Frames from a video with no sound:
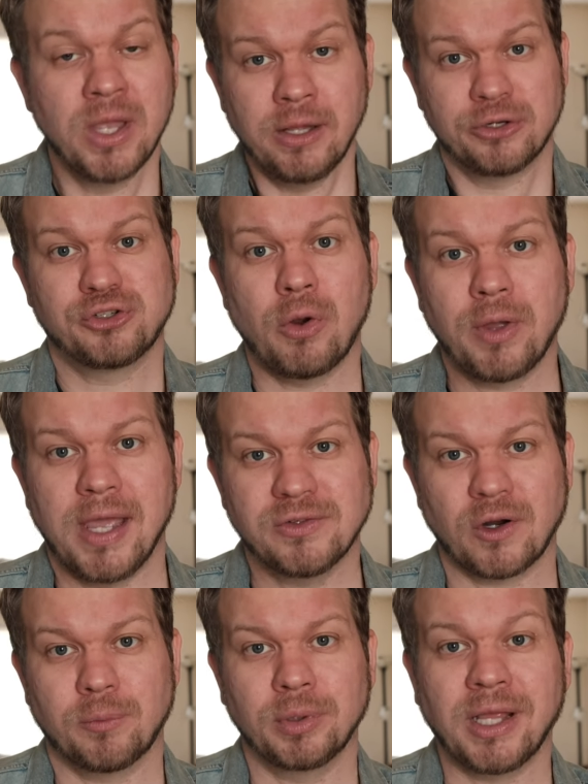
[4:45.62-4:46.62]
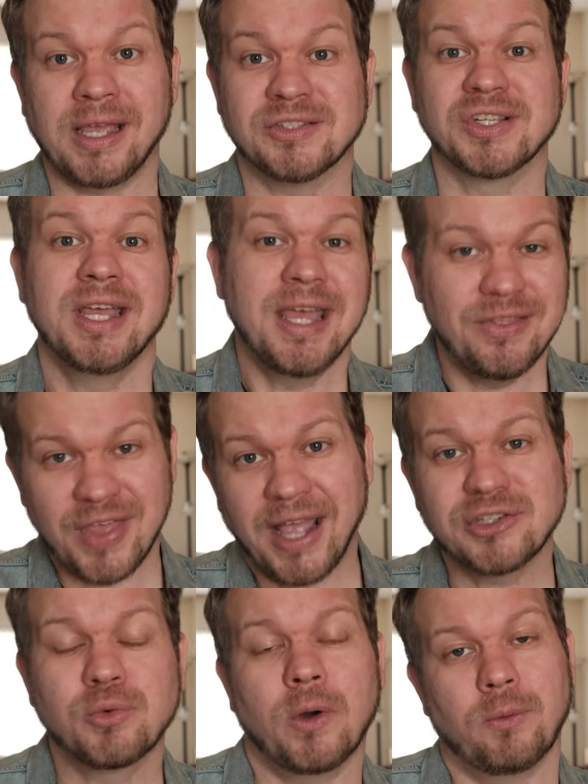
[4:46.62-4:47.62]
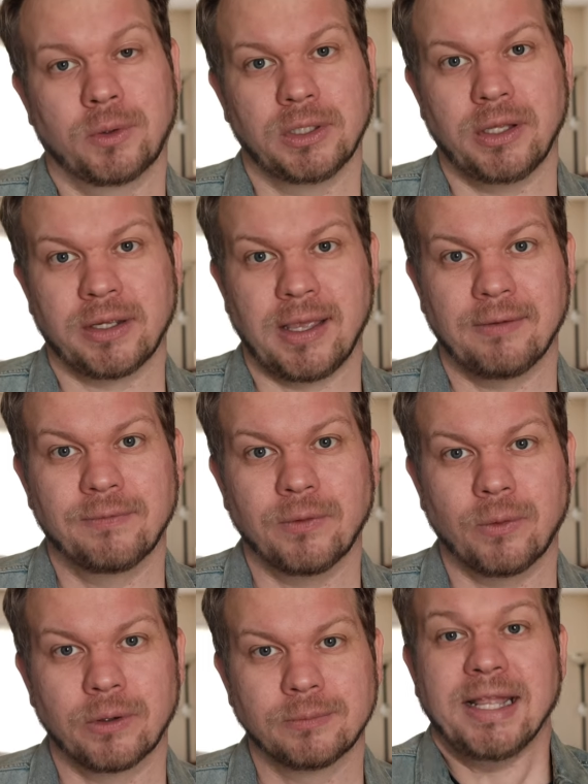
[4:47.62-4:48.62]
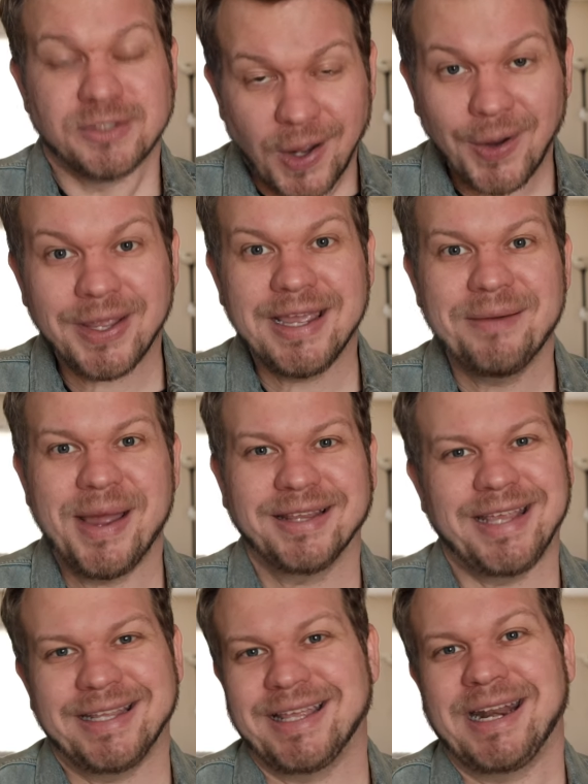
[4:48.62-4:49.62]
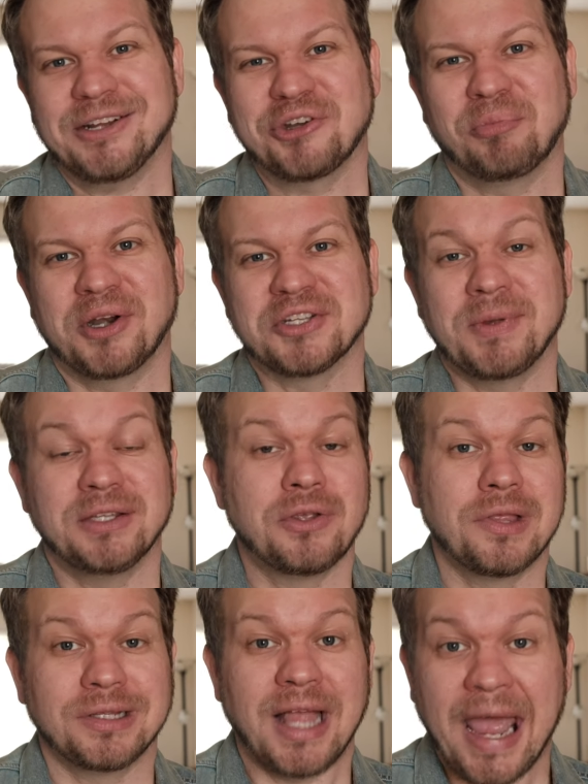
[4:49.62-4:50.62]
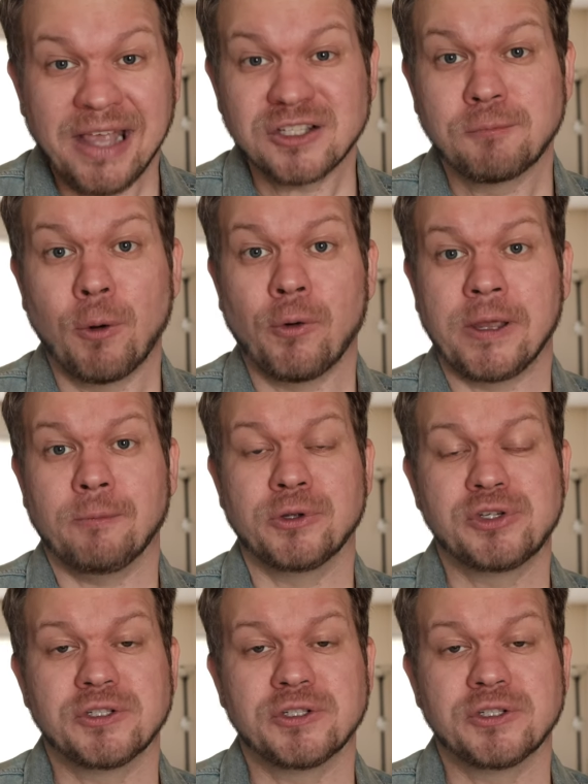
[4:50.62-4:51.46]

to showcase our place. That's what we're looking for. And talking about that, that actually brings me into the last point, which